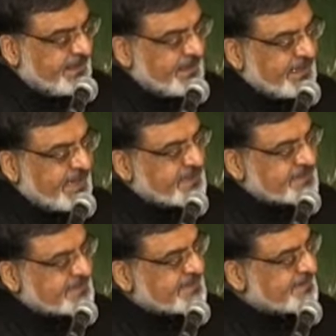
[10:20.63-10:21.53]
He
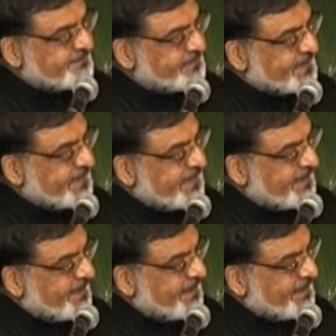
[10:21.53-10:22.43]
has,
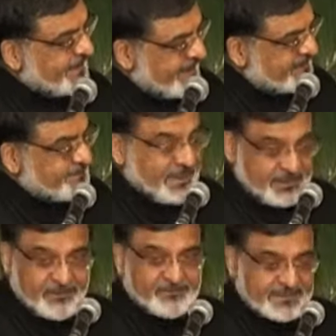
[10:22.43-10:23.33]
like
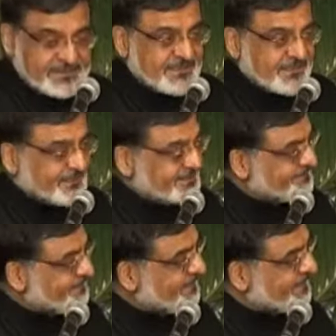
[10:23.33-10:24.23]
many of us
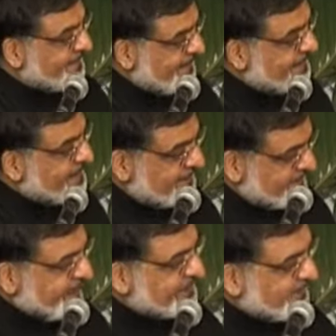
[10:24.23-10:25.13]
here,
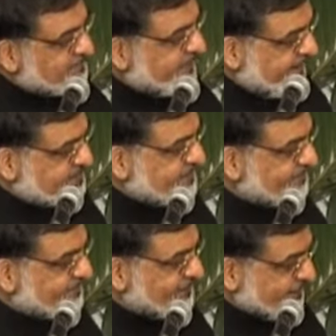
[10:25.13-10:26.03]
great
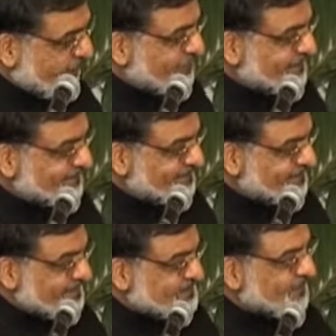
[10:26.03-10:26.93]
admiration for the author.
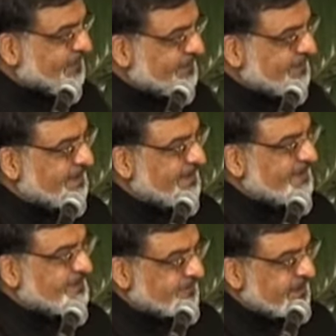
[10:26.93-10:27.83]
So he
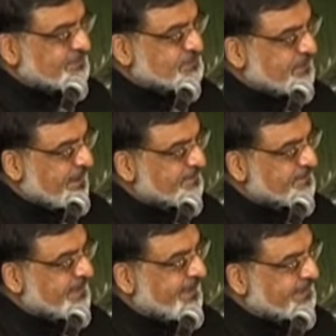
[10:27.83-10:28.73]
agreed to
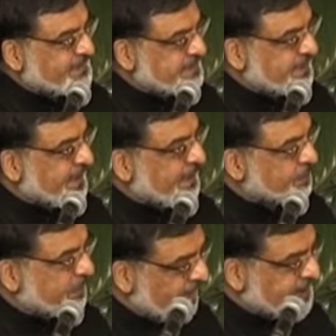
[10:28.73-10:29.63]
come and he said, I
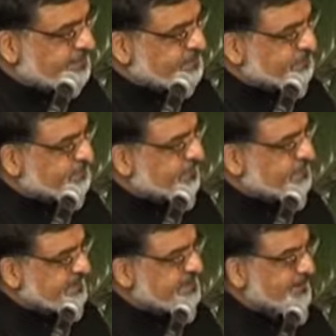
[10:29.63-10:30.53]
would like to
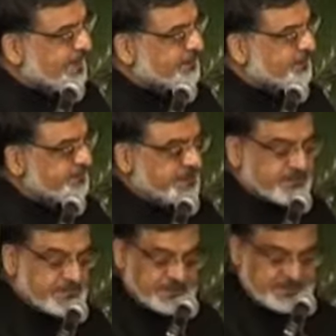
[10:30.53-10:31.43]
because it's a matter of
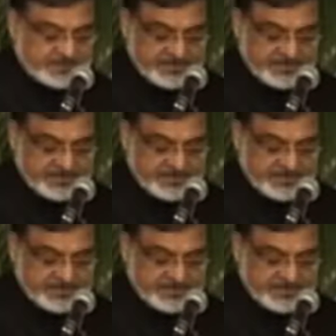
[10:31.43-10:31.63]
interest.